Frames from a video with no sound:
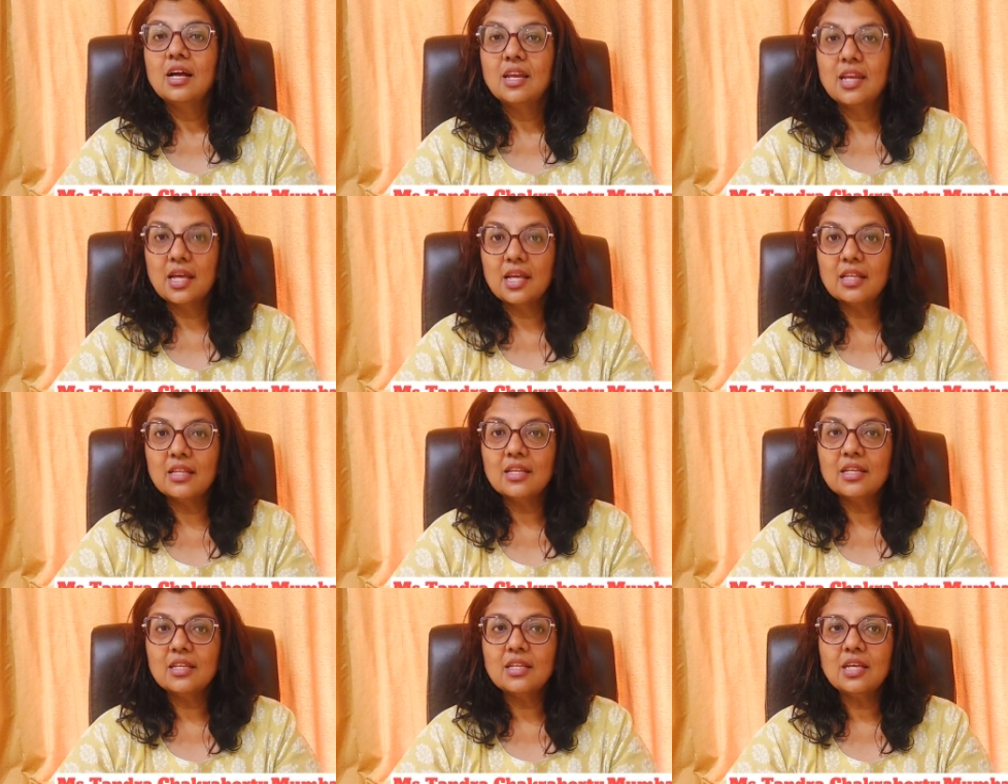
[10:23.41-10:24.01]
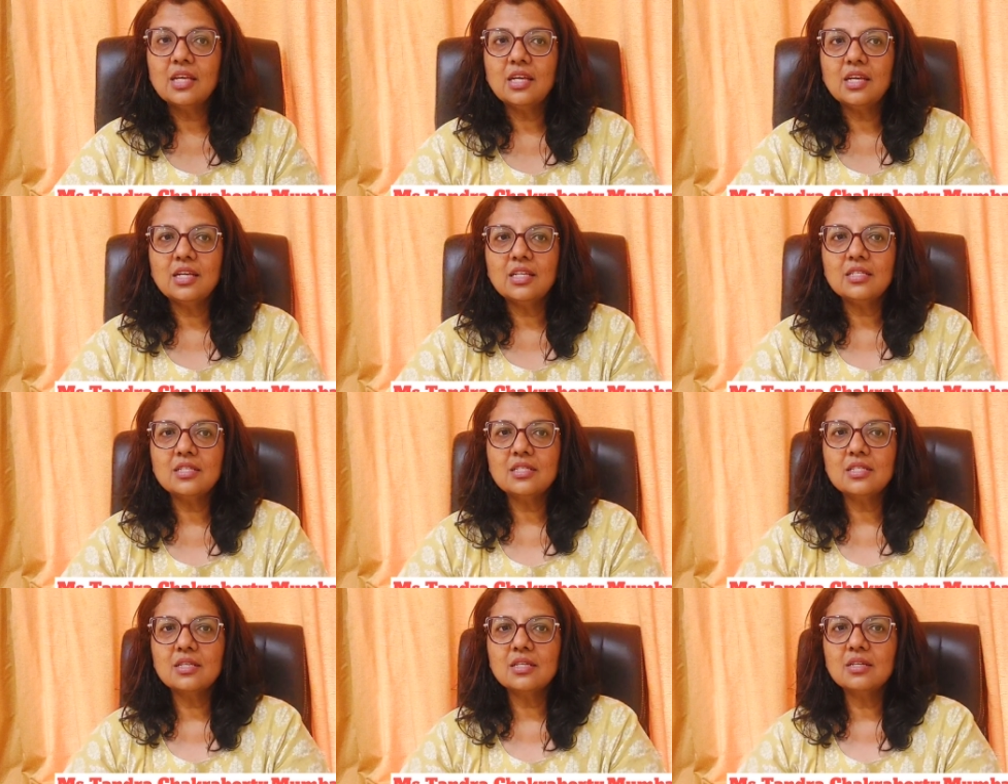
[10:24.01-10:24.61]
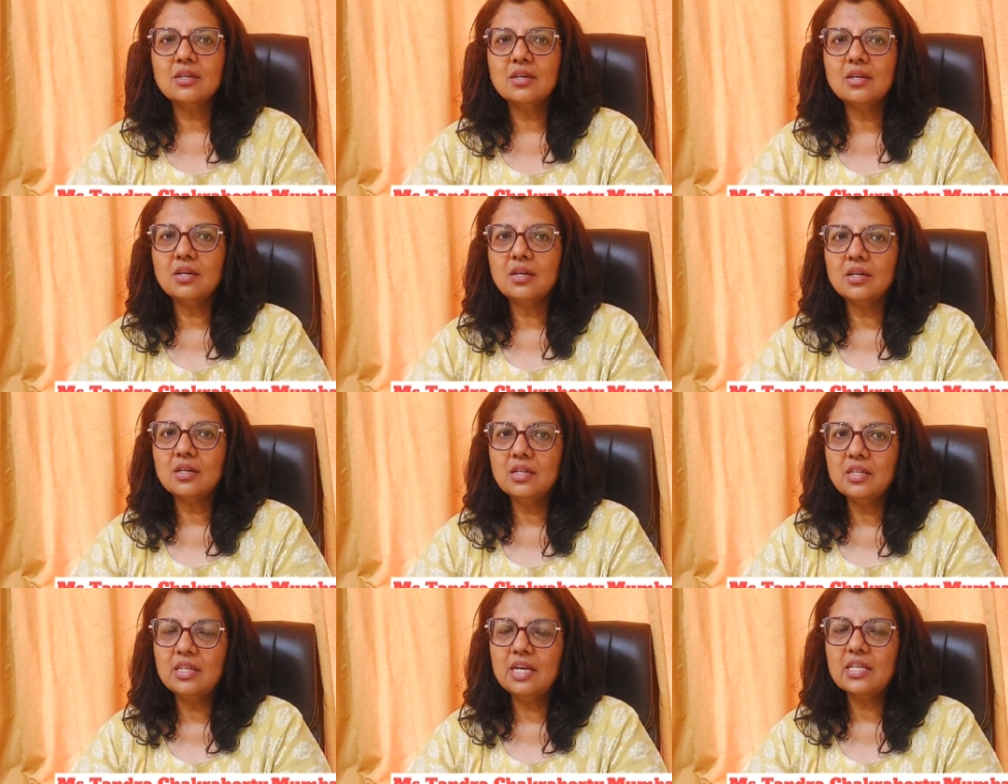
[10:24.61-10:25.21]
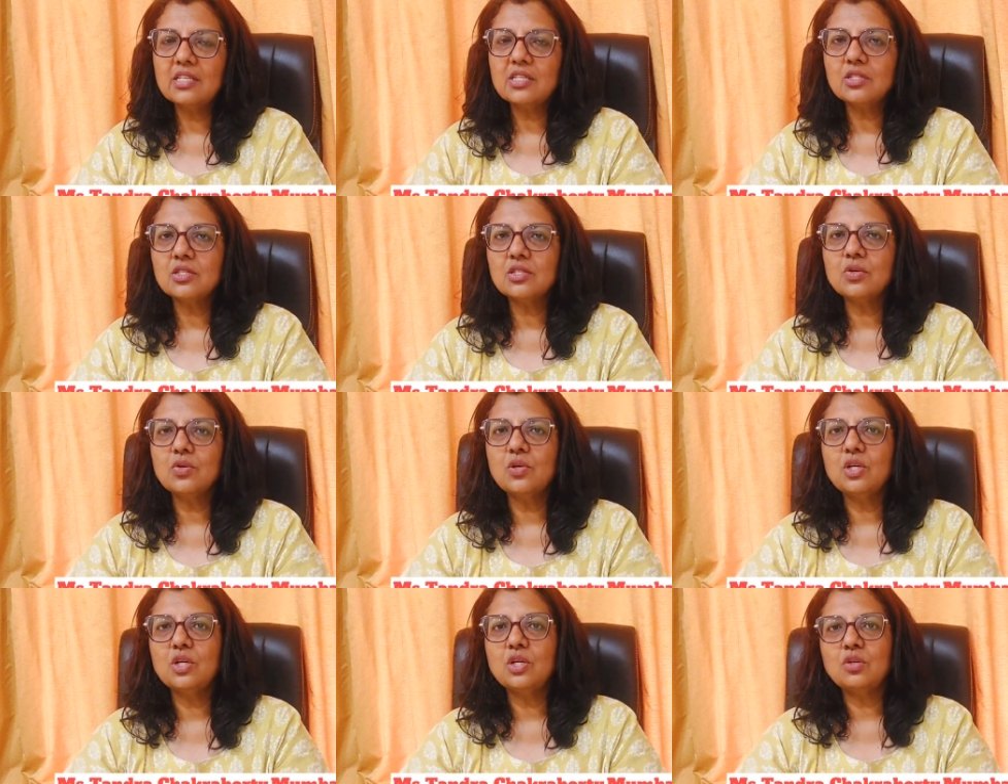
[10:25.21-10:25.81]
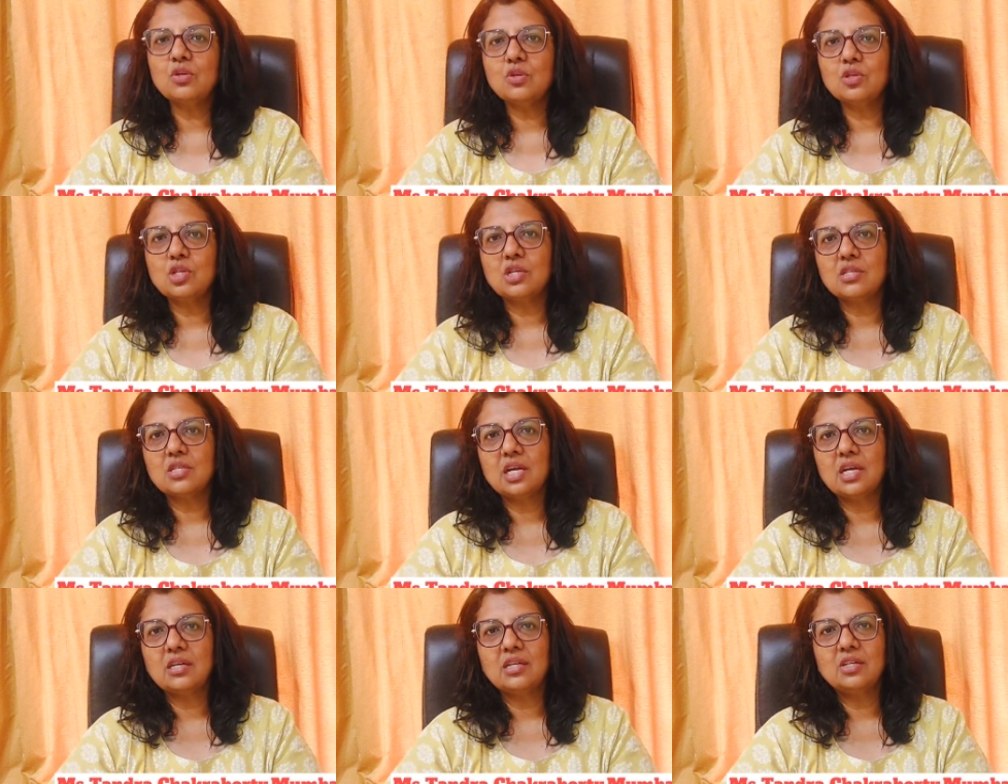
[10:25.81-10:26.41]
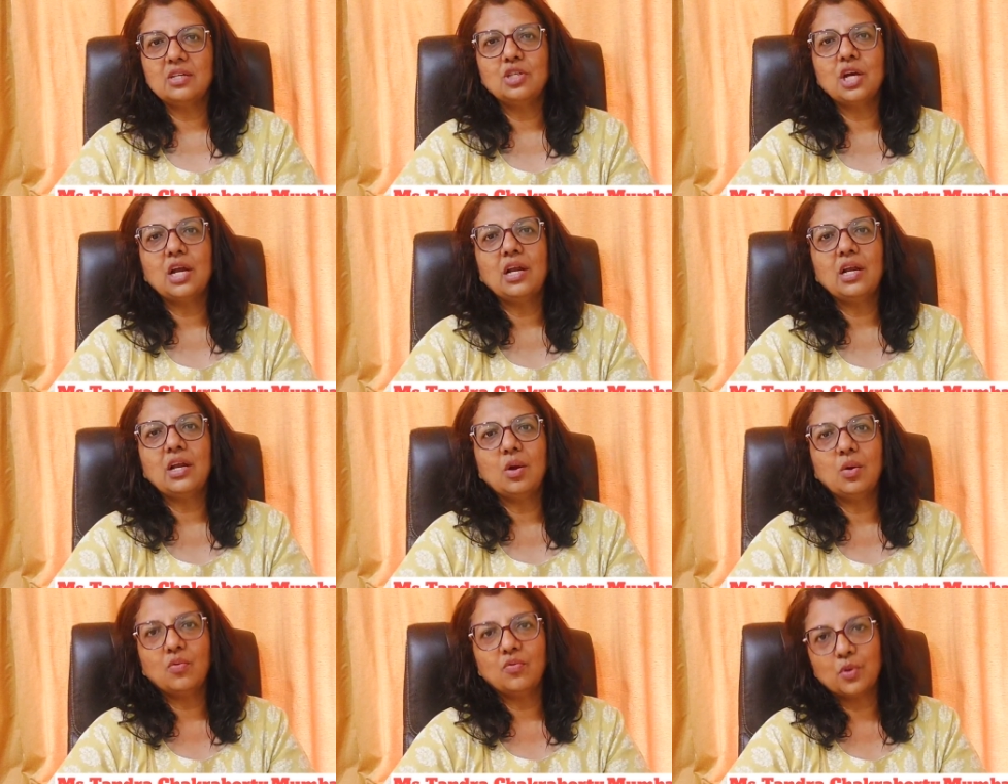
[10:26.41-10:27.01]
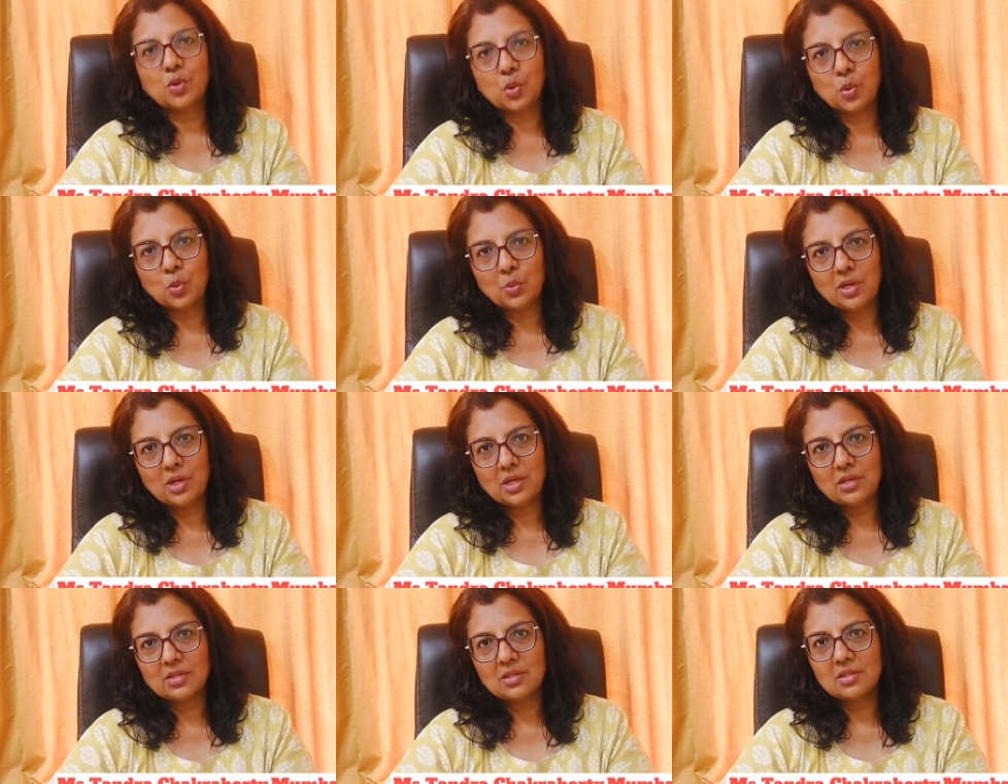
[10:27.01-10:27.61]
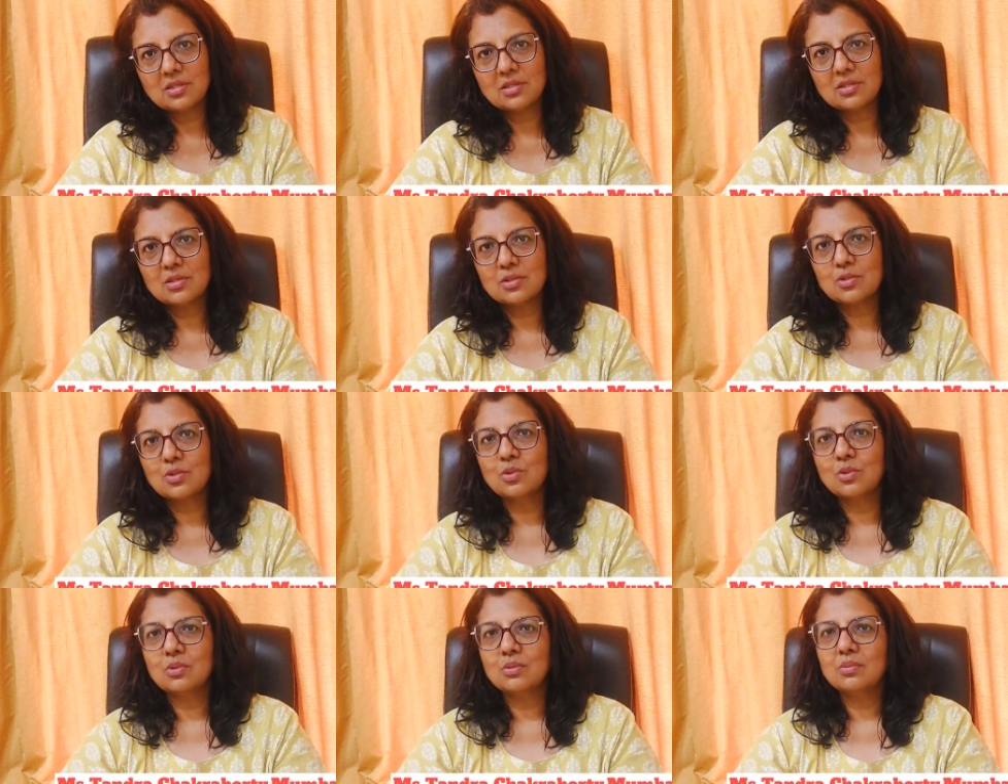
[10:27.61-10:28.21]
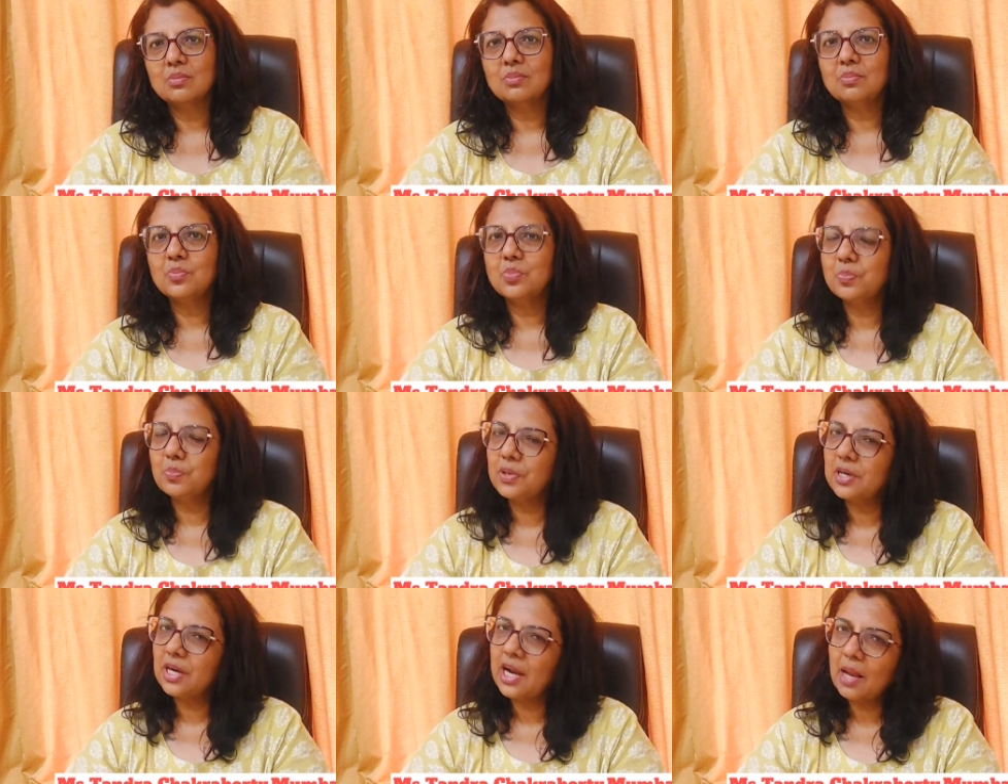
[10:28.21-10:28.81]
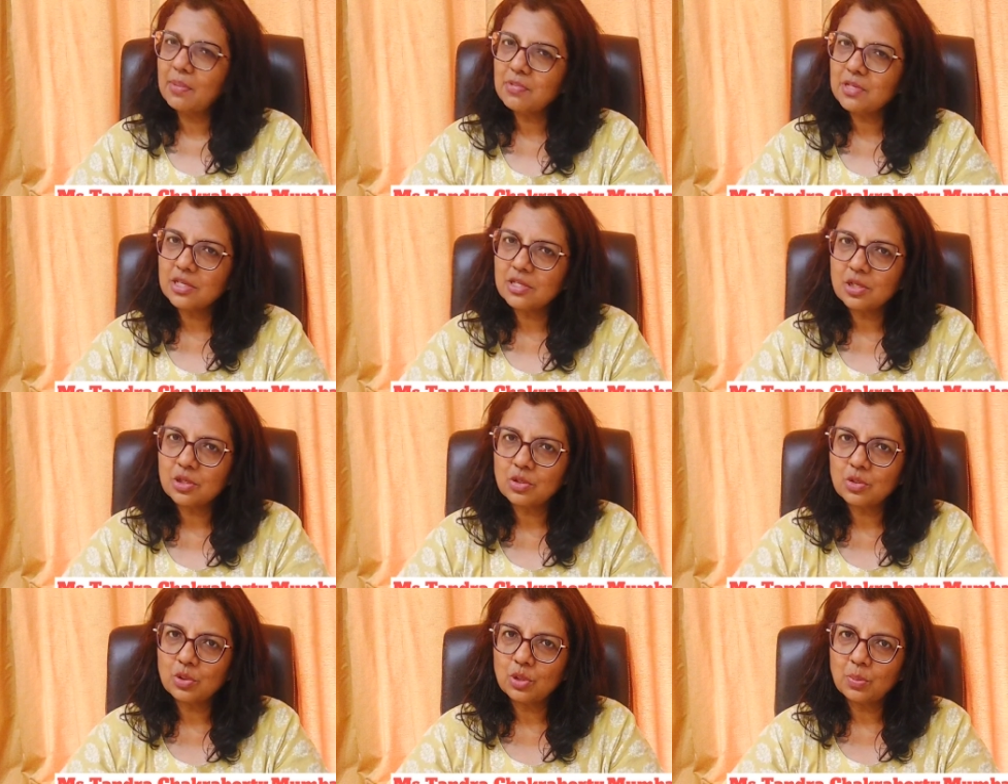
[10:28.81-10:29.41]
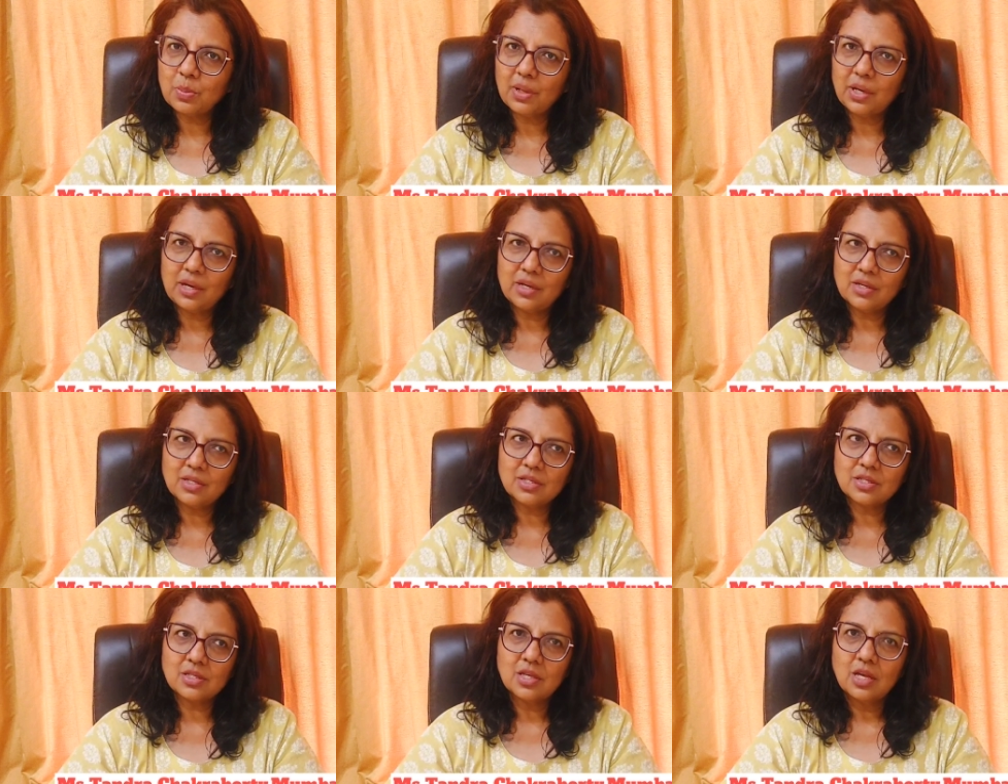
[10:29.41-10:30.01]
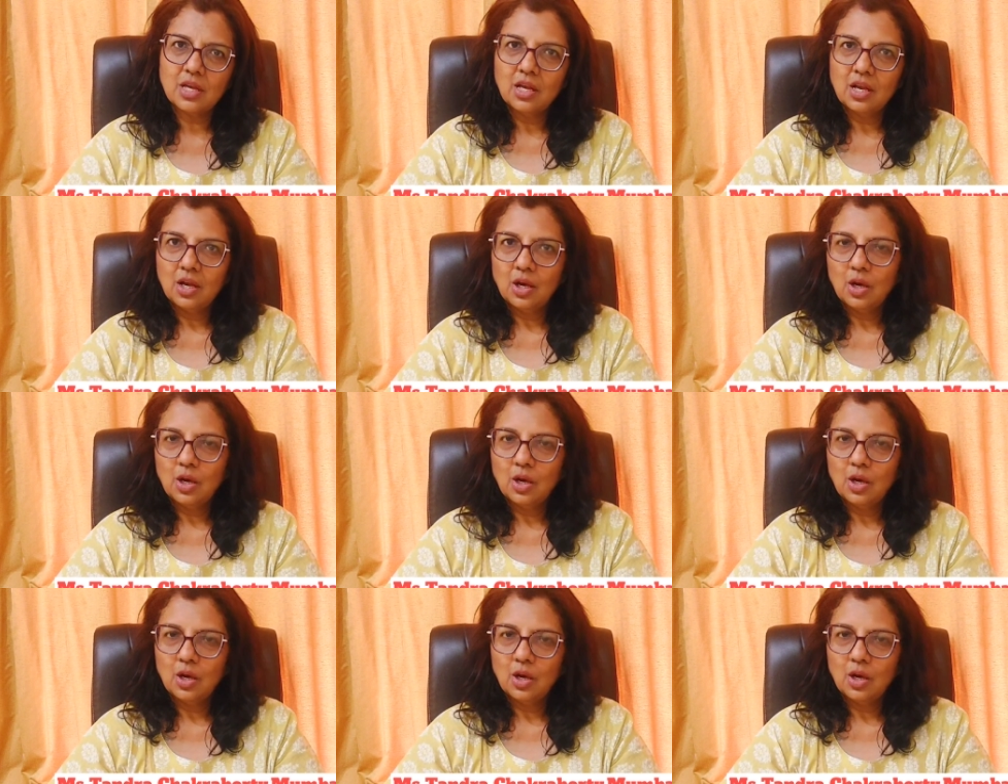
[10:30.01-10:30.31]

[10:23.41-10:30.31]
And the other thing is, yes, you need to just send the child out for 2 minutes to perhaps listen to the parents